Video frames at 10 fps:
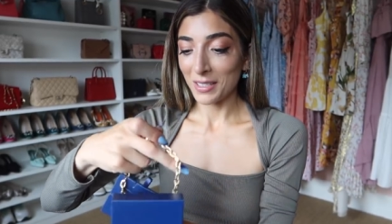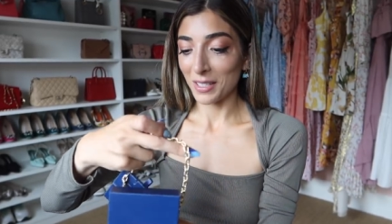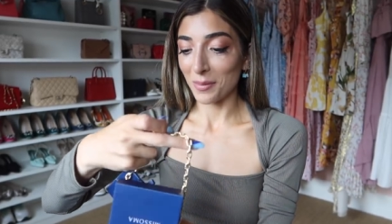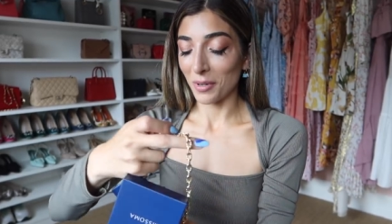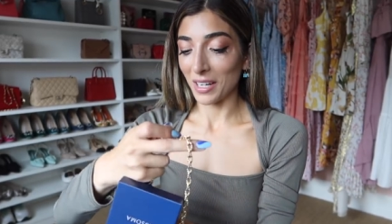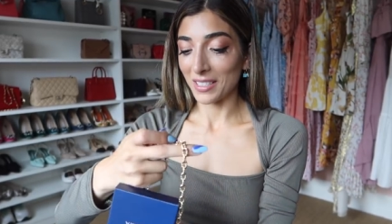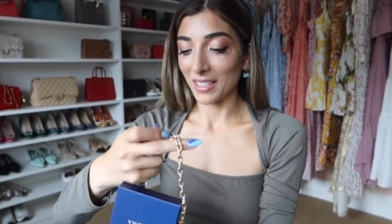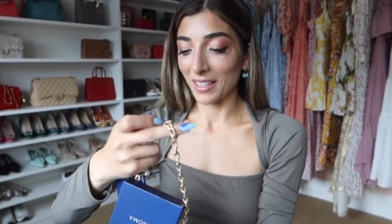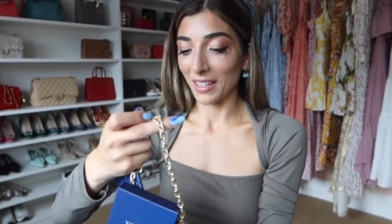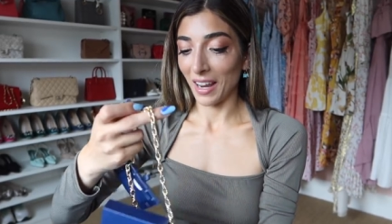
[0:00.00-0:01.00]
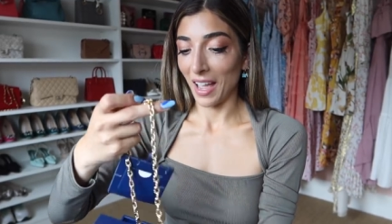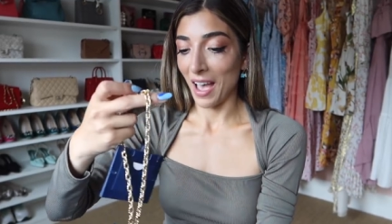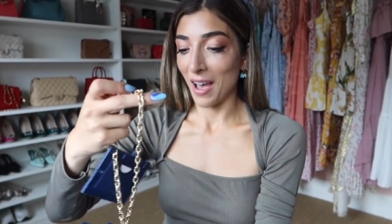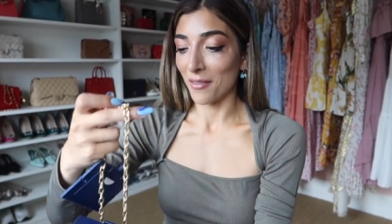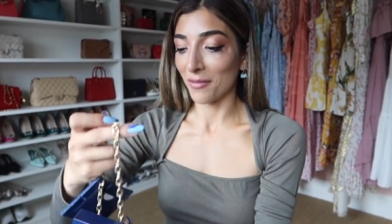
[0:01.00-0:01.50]
to the bracelet that I
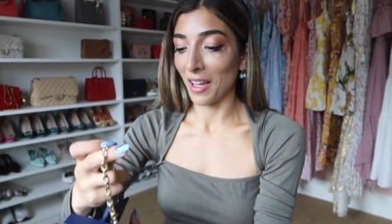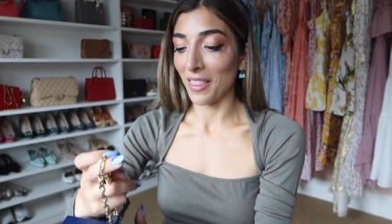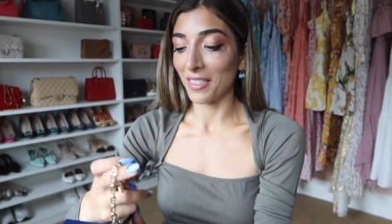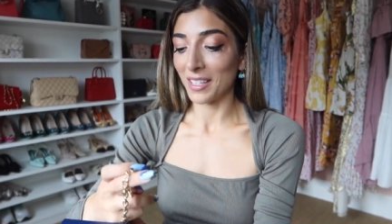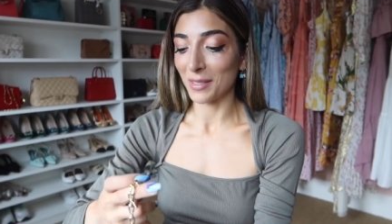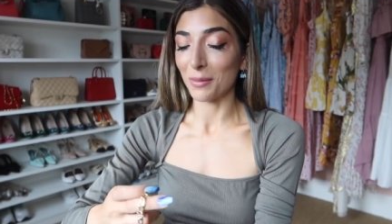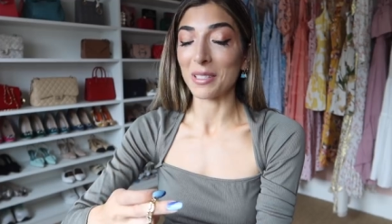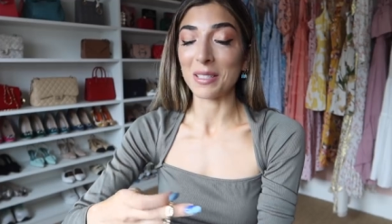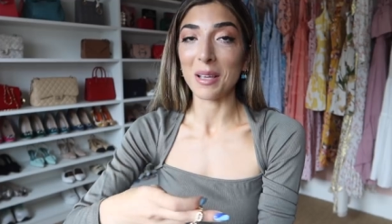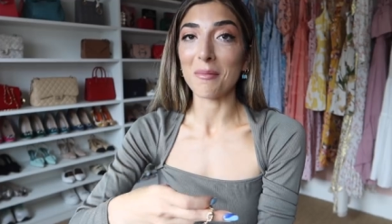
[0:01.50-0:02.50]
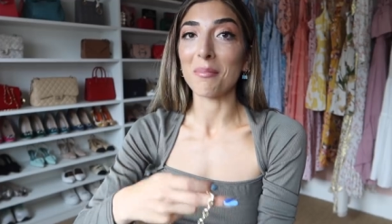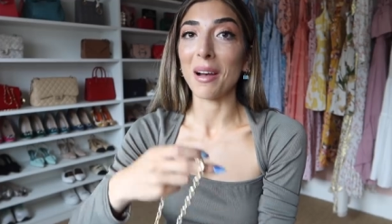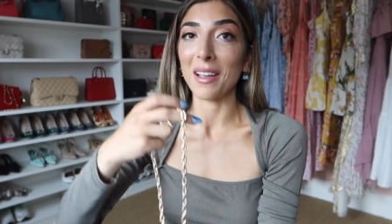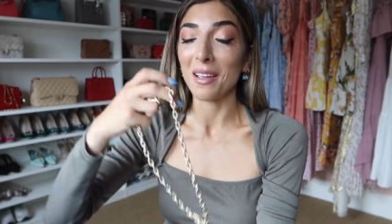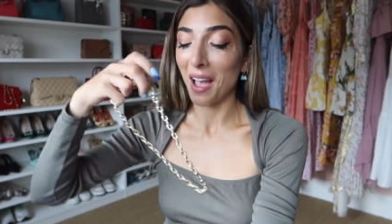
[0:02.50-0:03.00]
have and this was
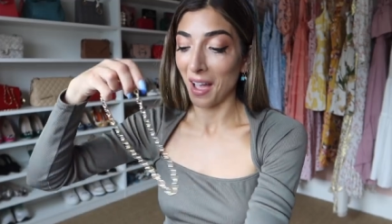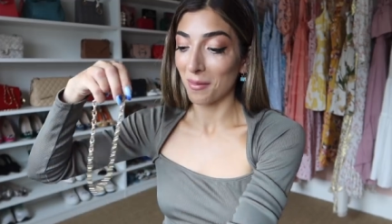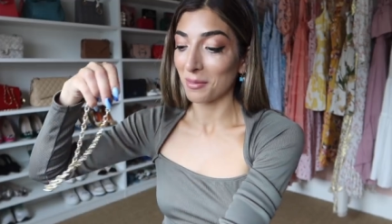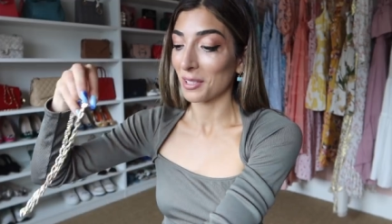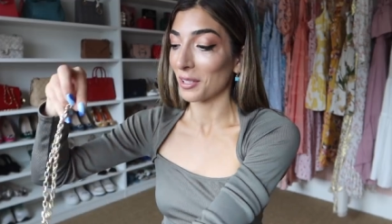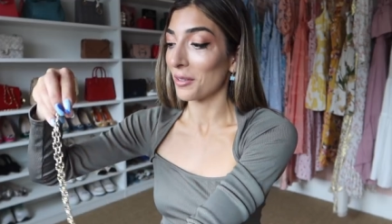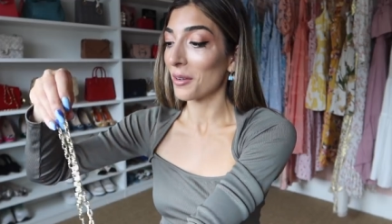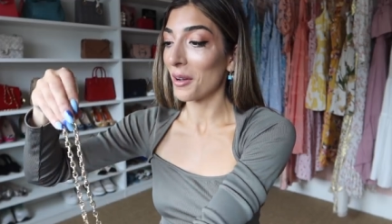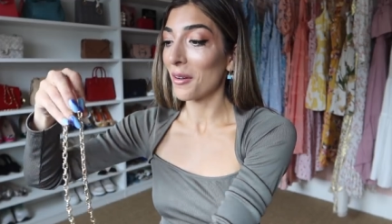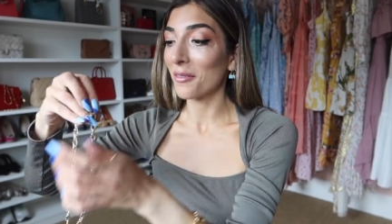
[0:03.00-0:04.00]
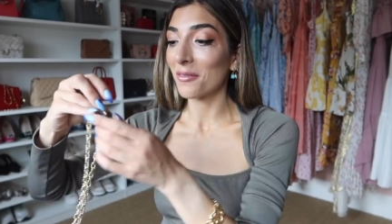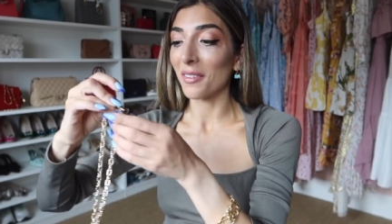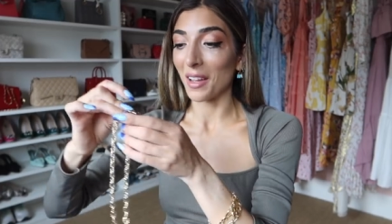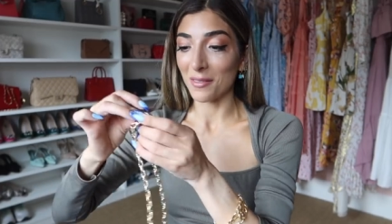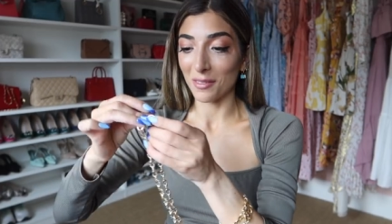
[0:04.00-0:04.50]
my absolute
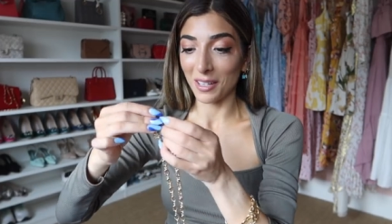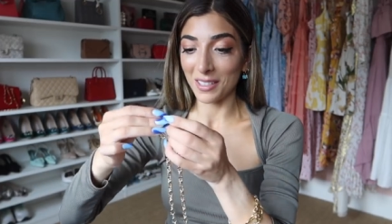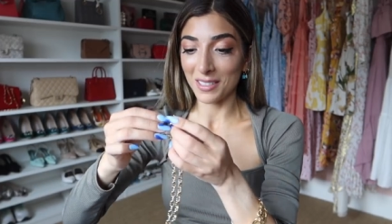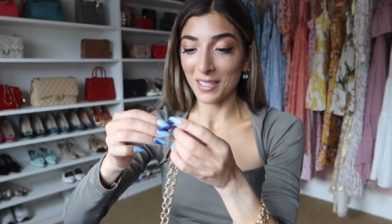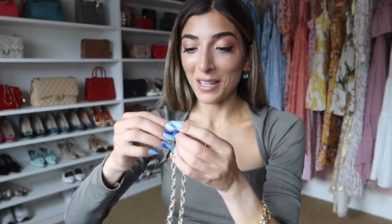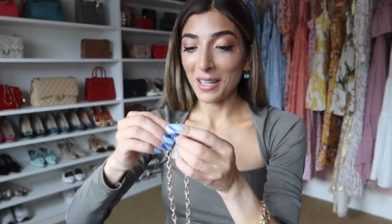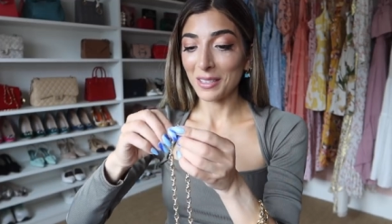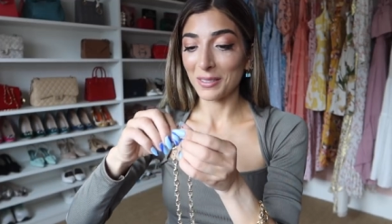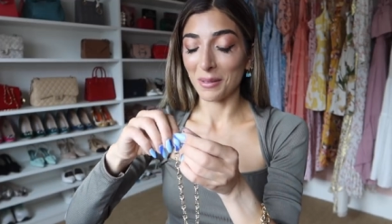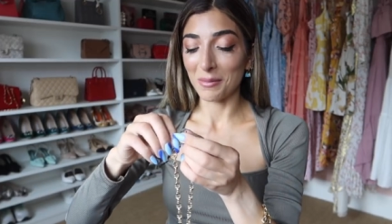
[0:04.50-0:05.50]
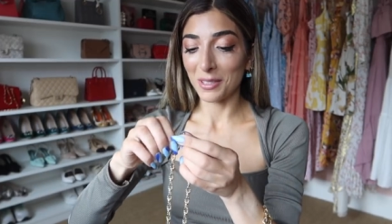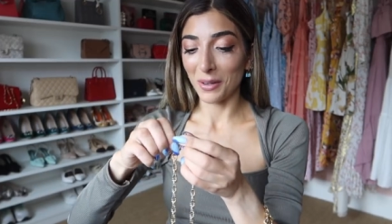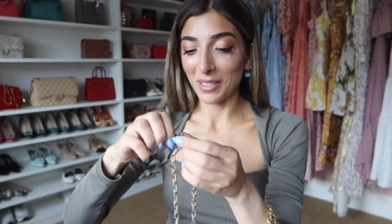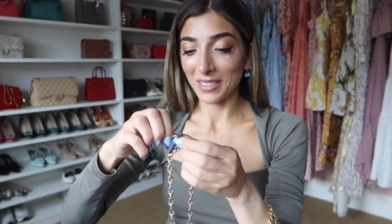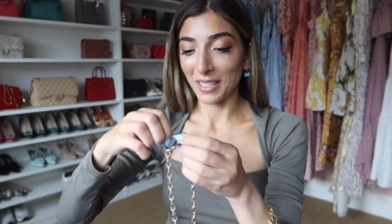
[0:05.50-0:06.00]
favorite so I'm
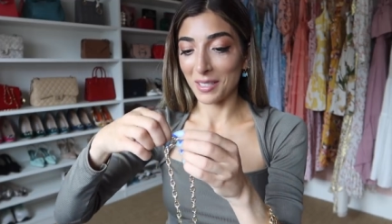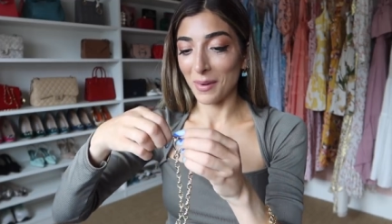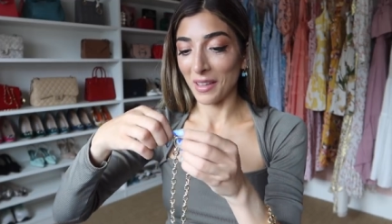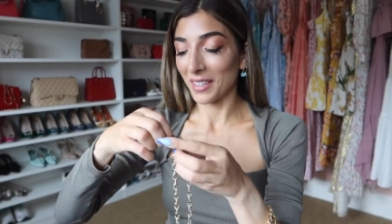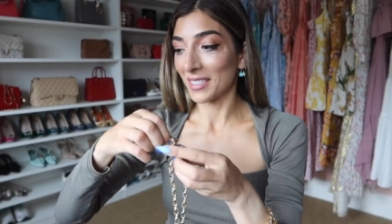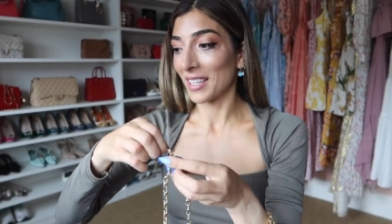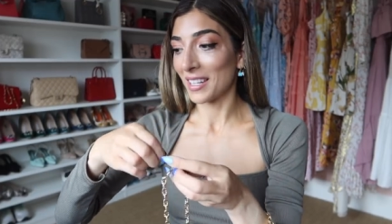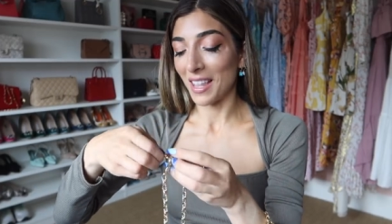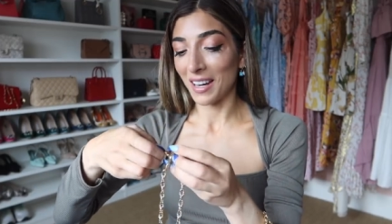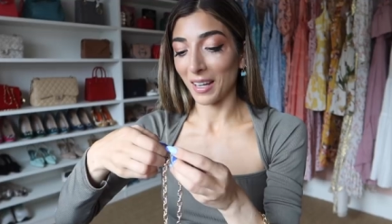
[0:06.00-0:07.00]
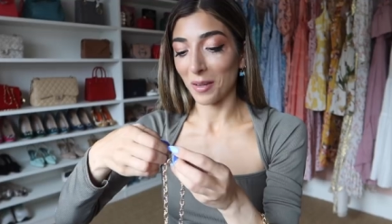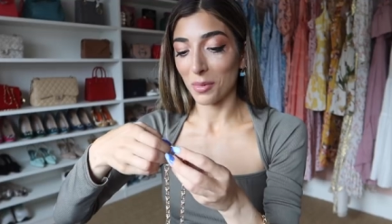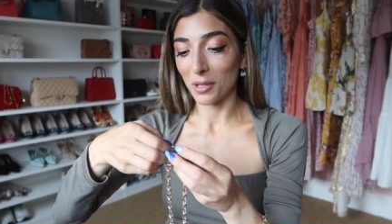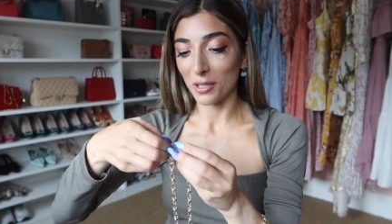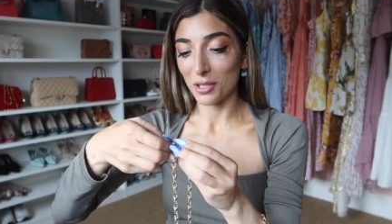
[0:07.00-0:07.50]
so excited about this and then I can
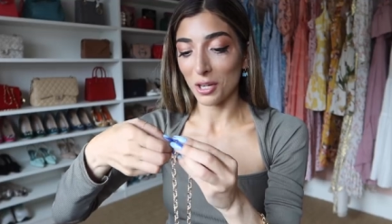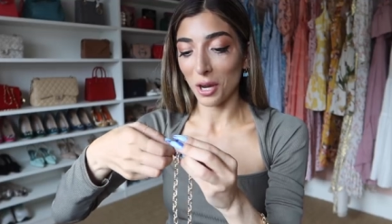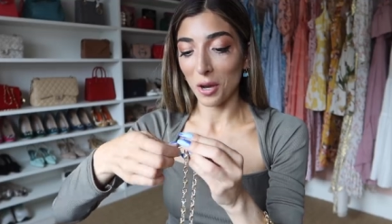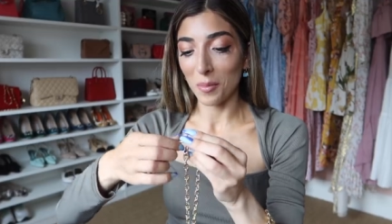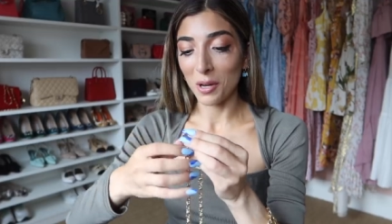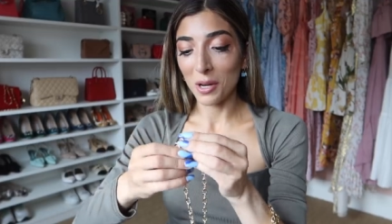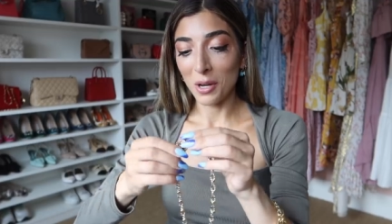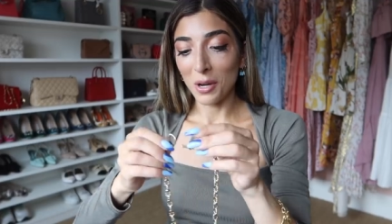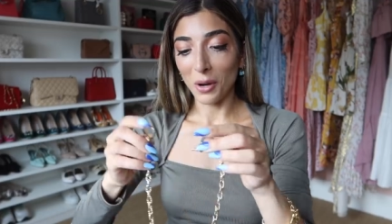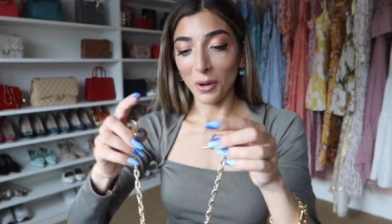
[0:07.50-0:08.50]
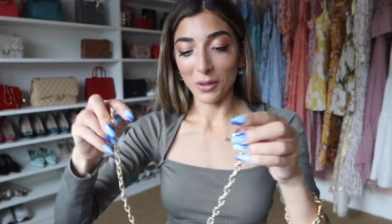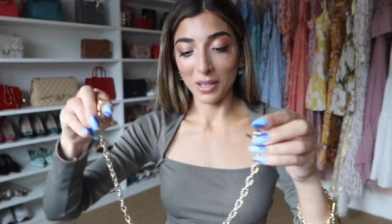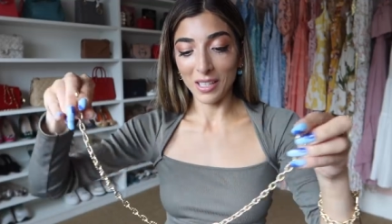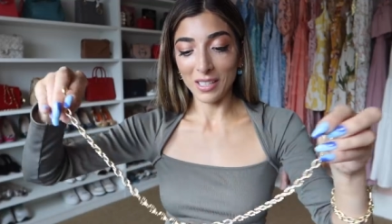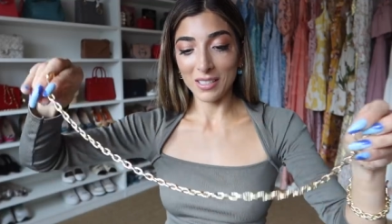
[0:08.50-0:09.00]
put the charm
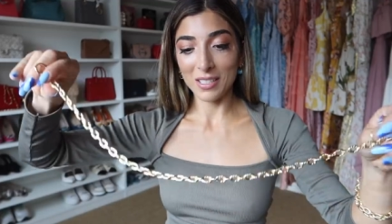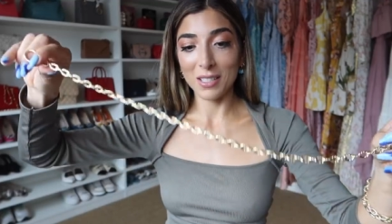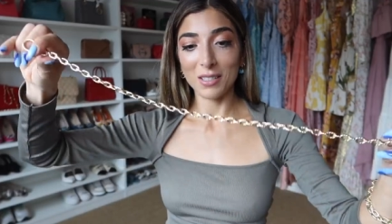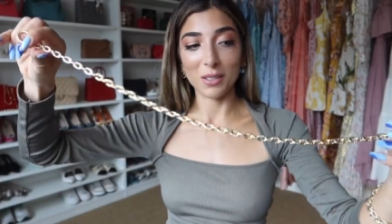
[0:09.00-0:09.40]
on it.